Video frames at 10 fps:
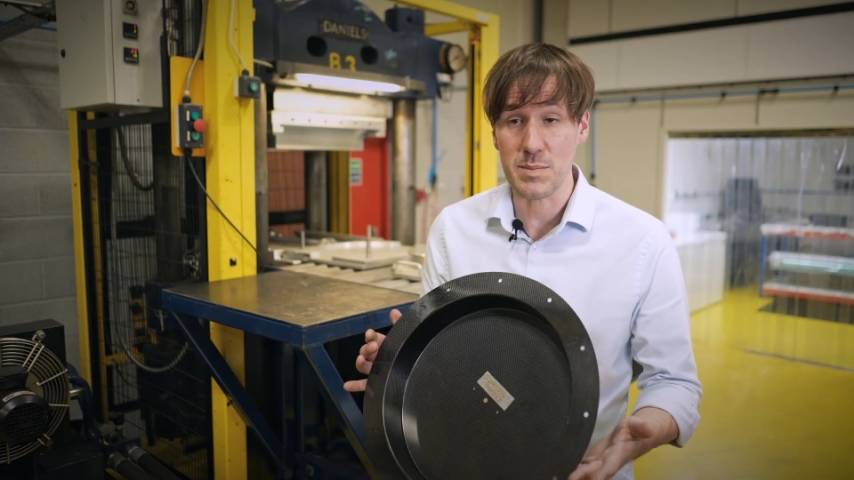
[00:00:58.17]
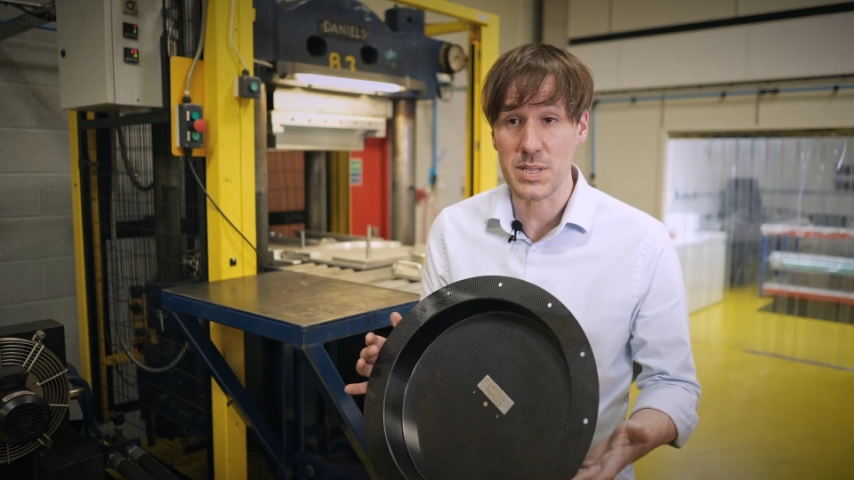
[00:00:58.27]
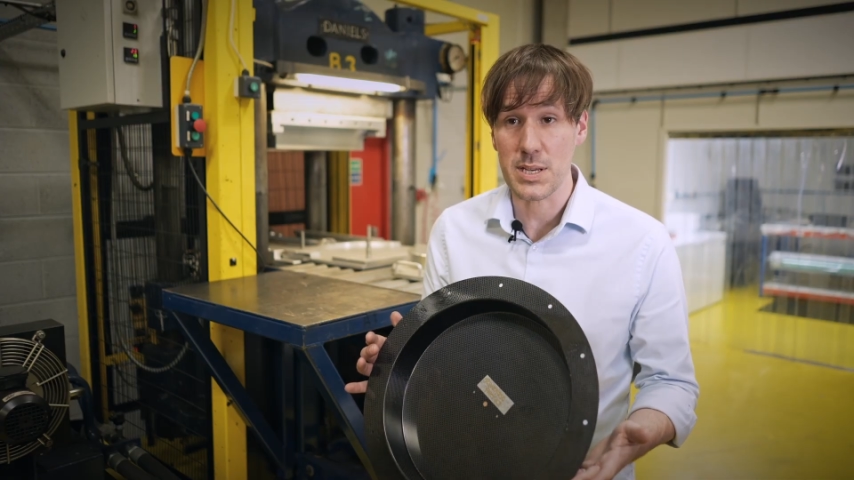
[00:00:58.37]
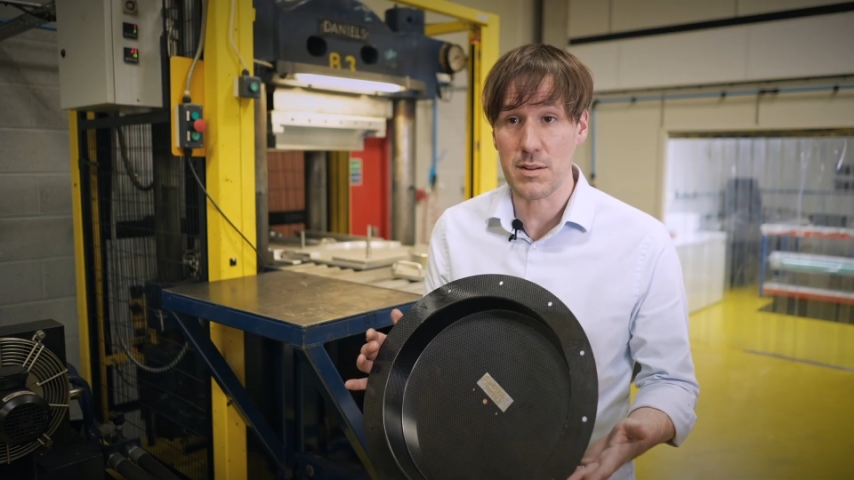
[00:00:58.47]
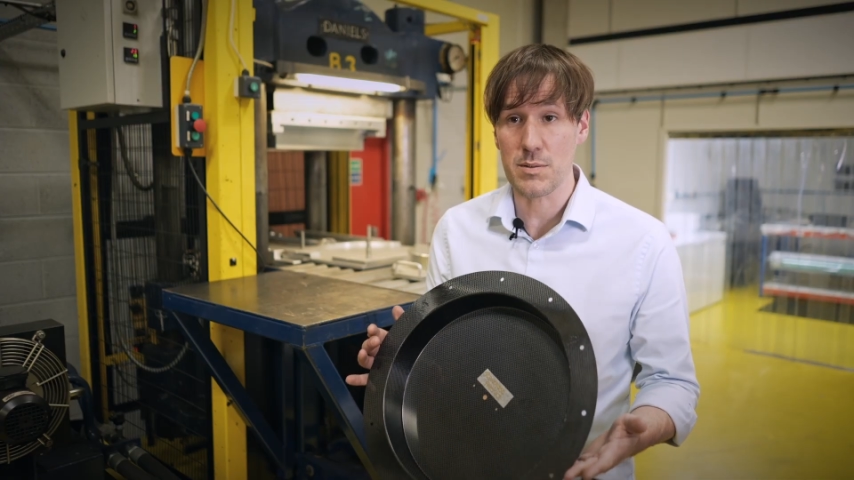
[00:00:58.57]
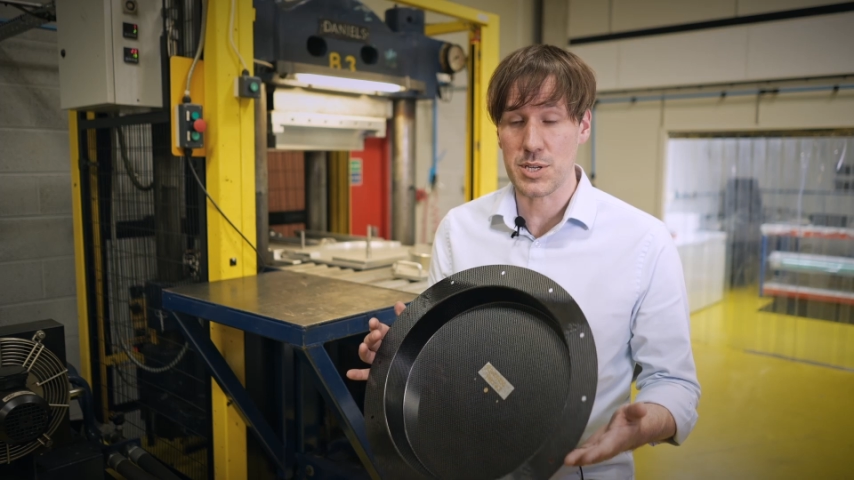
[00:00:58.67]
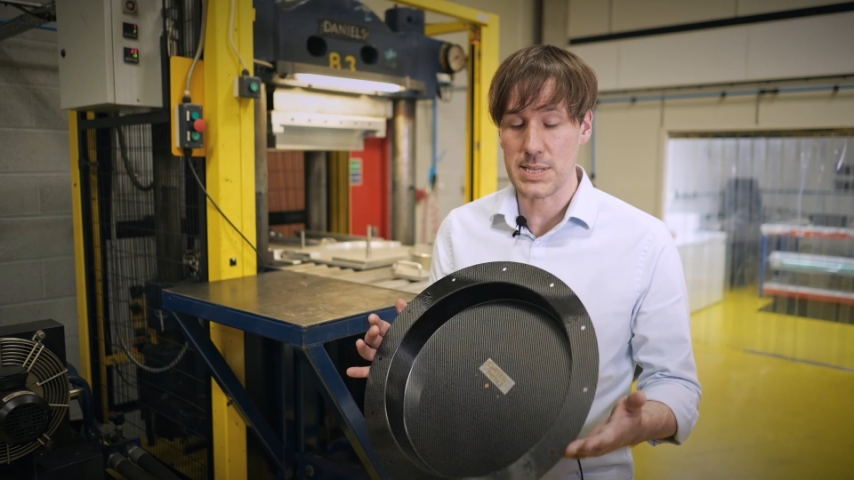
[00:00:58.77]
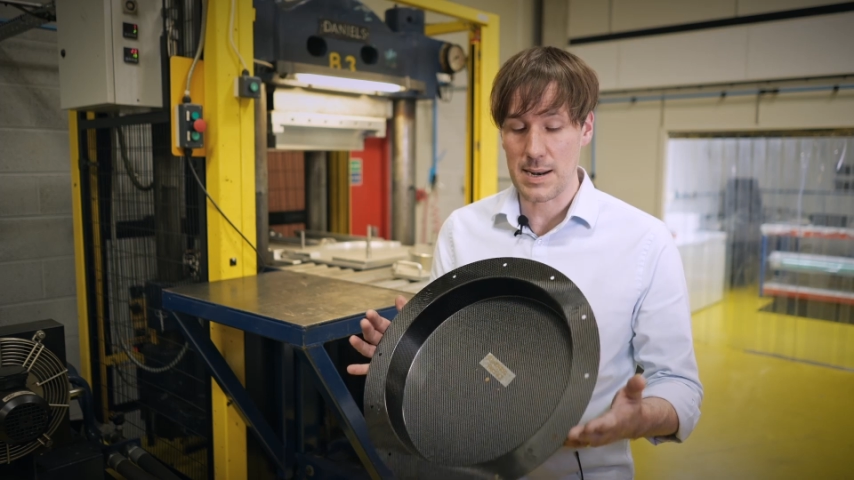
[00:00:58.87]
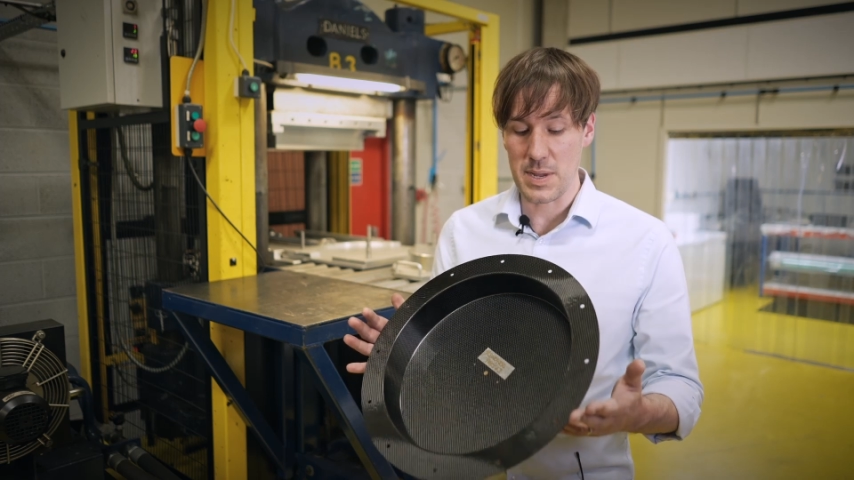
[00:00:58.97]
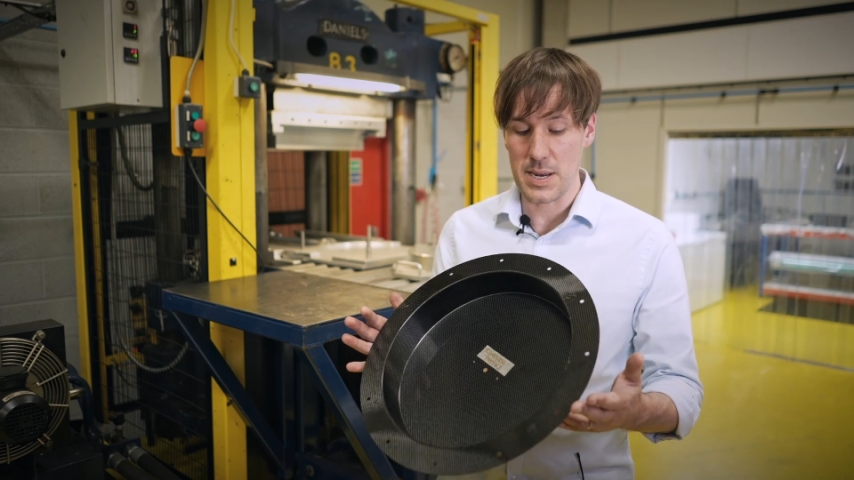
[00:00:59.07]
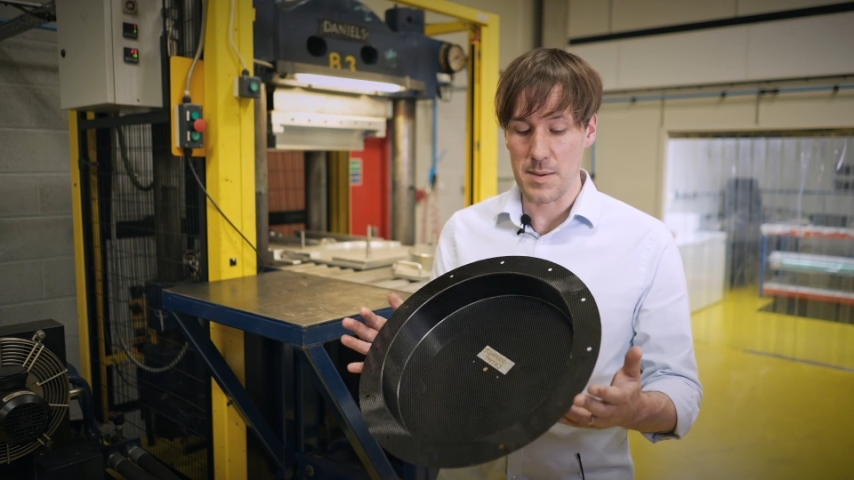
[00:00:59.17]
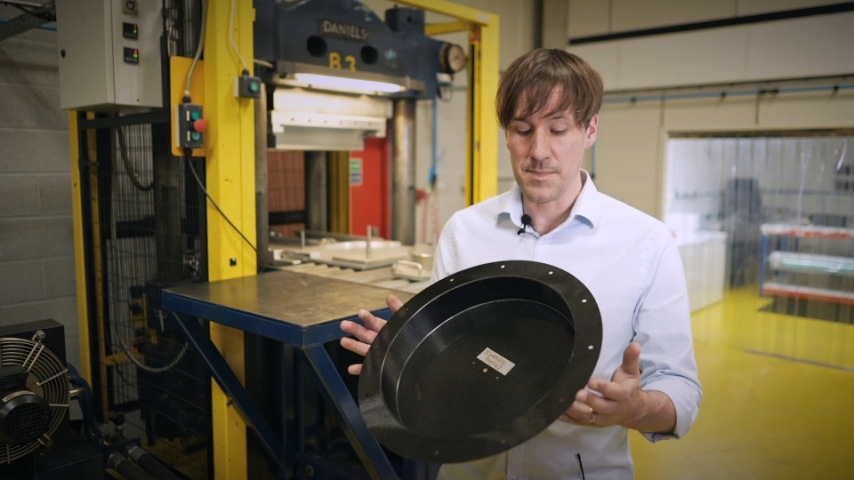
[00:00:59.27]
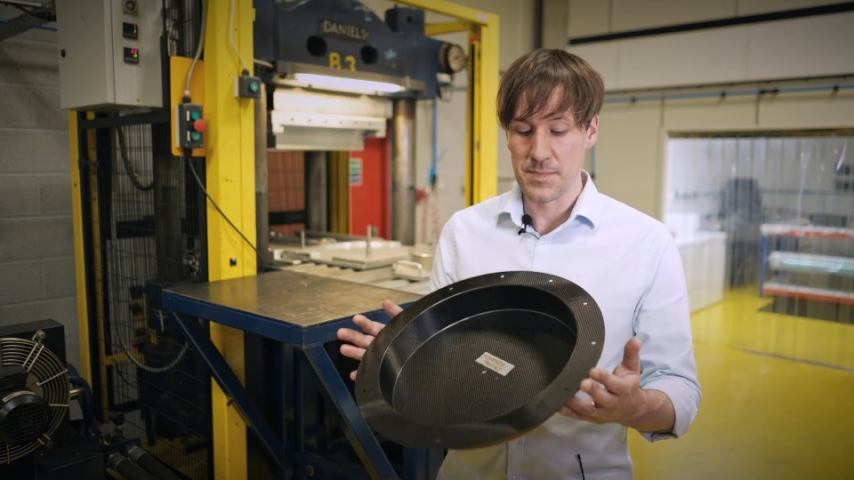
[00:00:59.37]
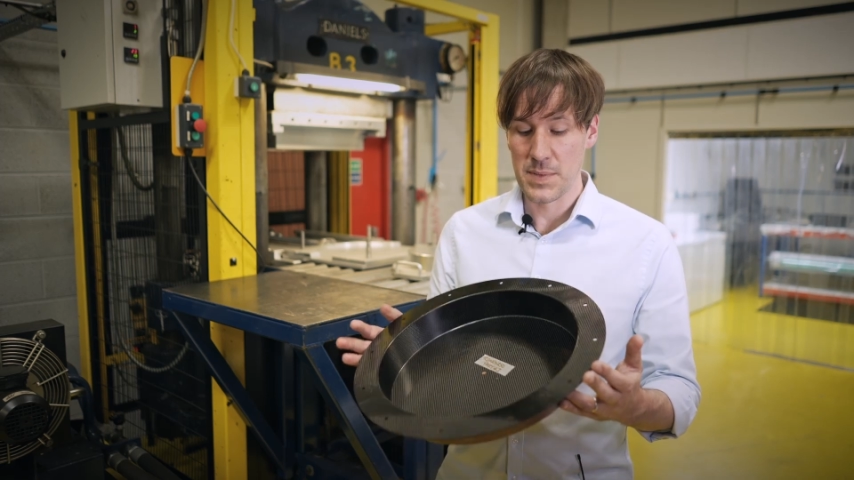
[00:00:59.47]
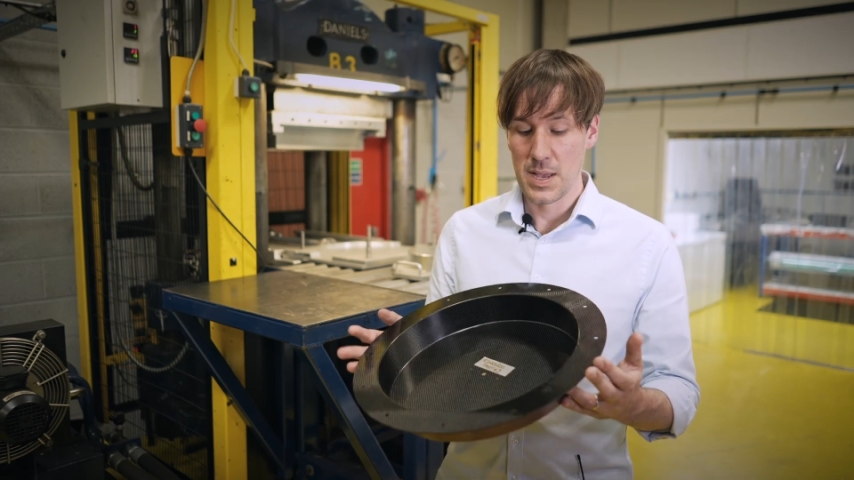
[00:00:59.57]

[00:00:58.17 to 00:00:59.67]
material, which is aluminium,